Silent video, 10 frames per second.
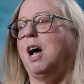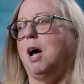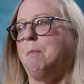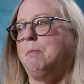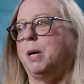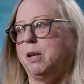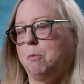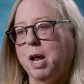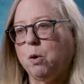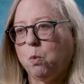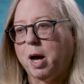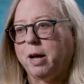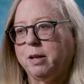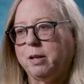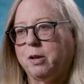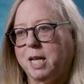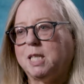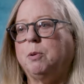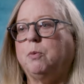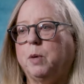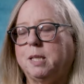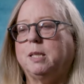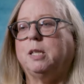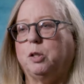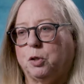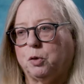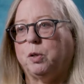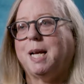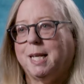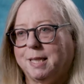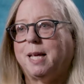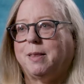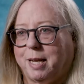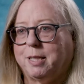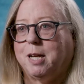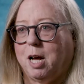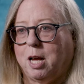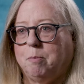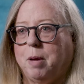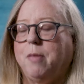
um, but no matter what there has to be a reason that your short ends at that time